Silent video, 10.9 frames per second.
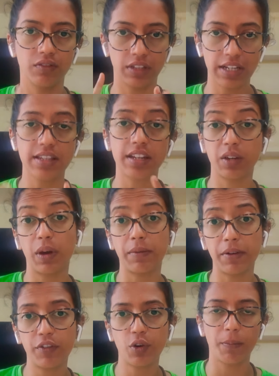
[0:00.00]
there is a
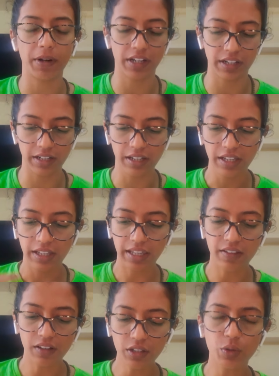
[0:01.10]
requirement for raw material?
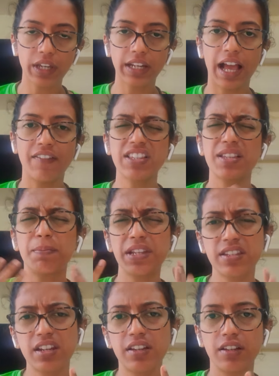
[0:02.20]
Either you can have a
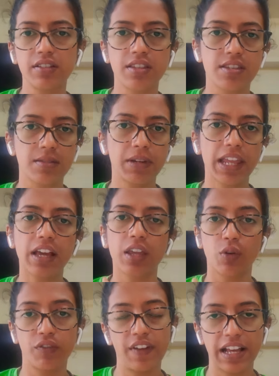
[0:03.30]
simplistic system like,
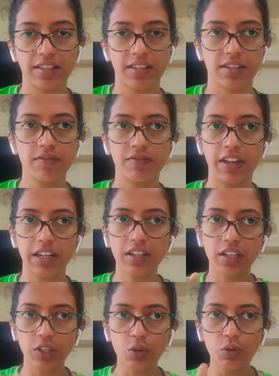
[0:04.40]
fact system
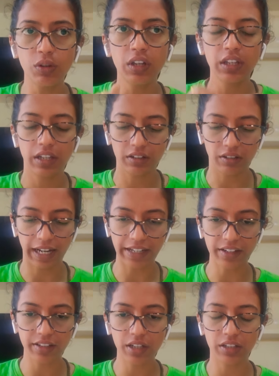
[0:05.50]
wherein you
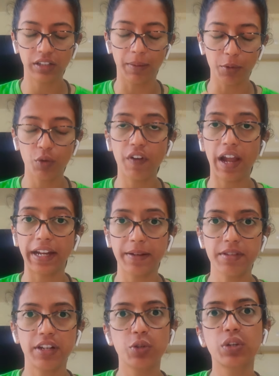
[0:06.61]
enter the number of
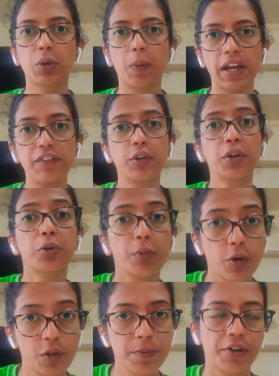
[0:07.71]
items that you require for your
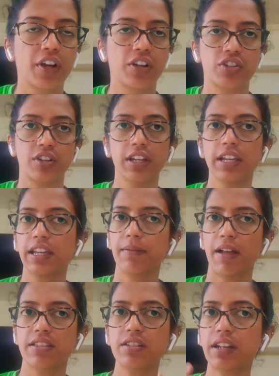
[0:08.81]
tomorrow's production.
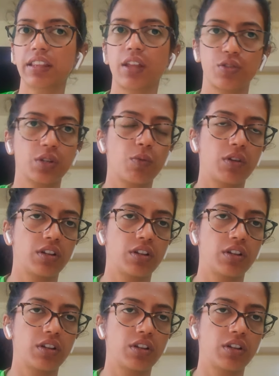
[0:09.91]
Imagine 10,000